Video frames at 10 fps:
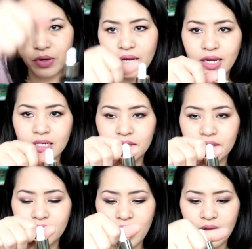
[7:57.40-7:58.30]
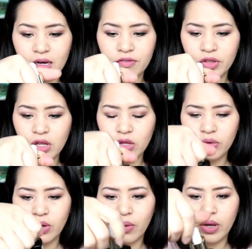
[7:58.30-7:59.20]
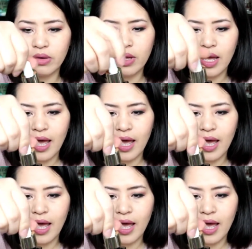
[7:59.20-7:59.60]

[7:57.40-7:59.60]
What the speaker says: product right here for the Luna oil,